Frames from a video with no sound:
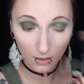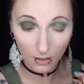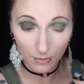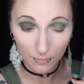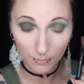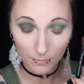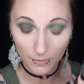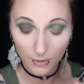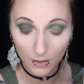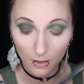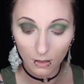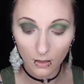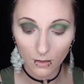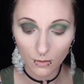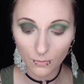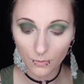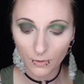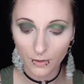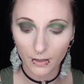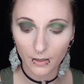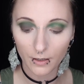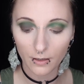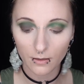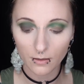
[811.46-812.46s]
Not
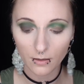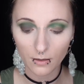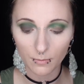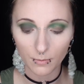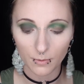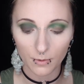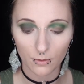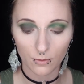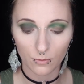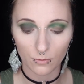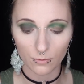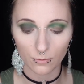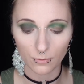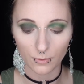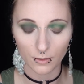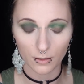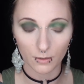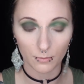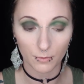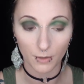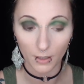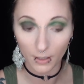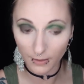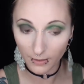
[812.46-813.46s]
worrying about really
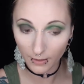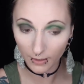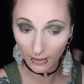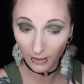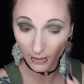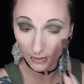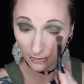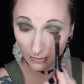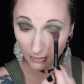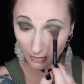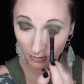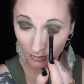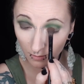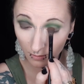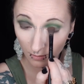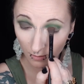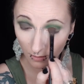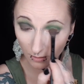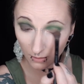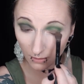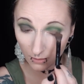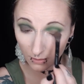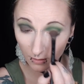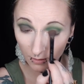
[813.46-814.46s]
blending it
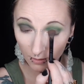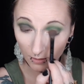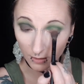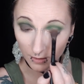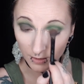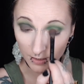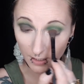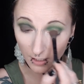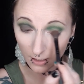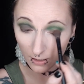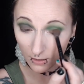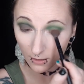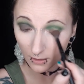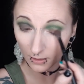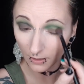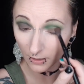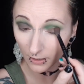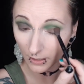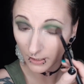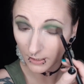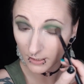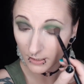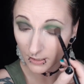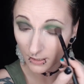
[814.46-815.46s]
because,
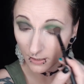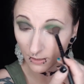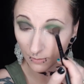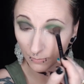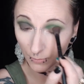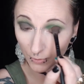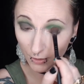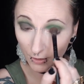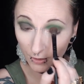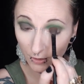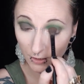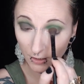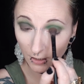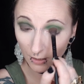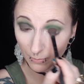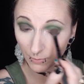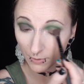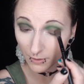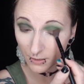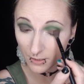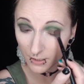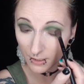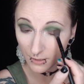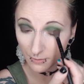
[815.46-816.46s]
like I said, I'm going to dip
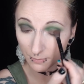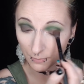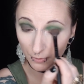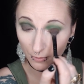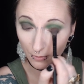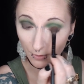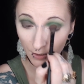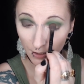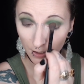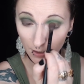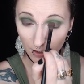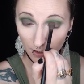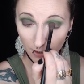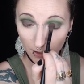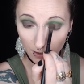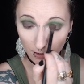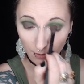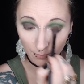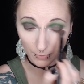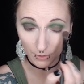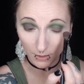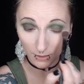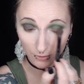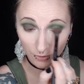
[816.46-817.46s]
into Spooky, and
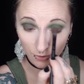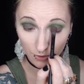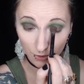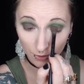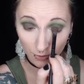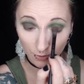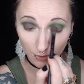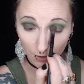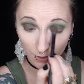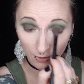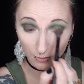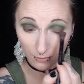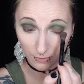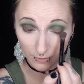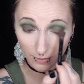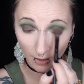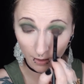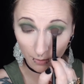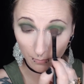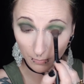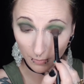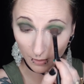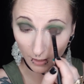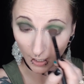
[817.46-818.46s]
I'm actually going to use
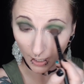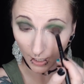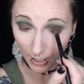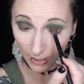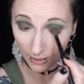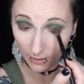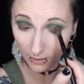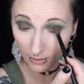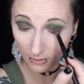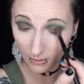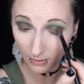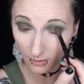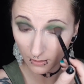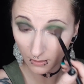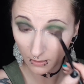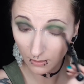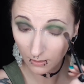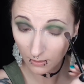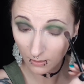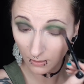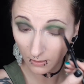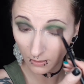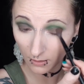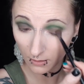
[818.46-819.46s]
that black
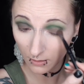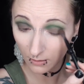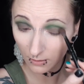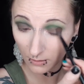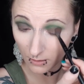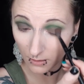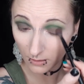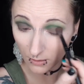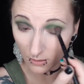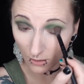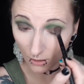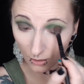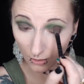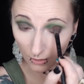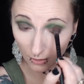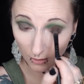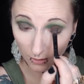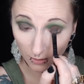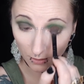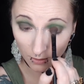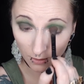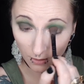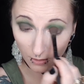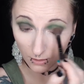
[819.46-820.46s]
to
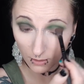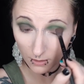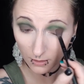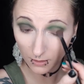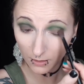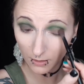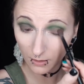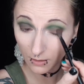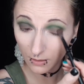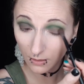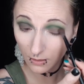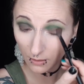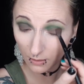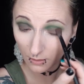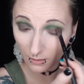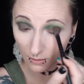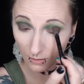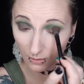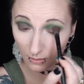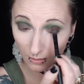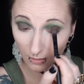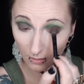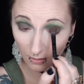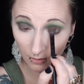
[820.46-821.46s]
darken
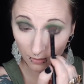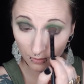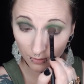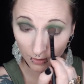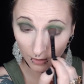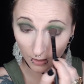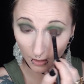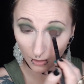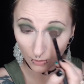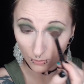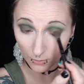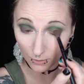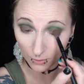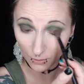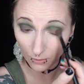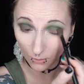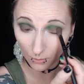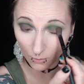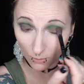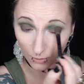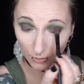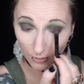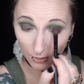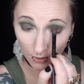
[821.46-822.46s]
the outer
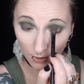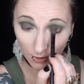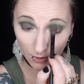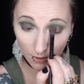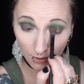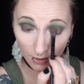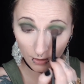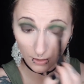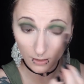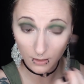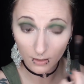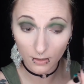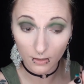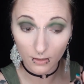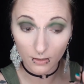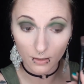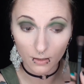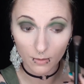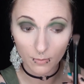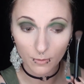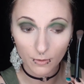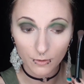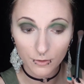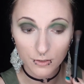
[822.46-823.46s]
corner, and
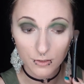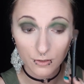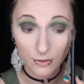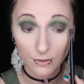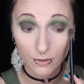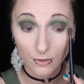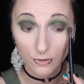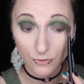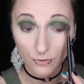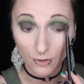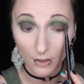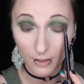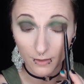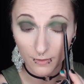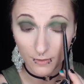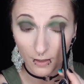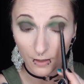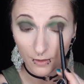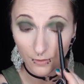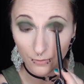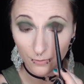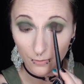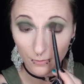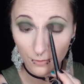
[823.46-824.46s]
I'm also going to drag
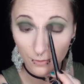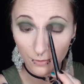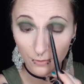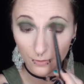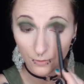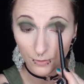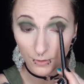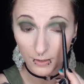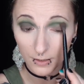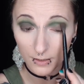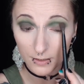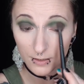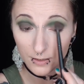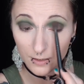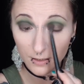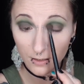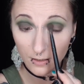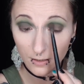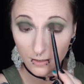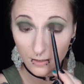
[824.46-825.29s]
that through the crease.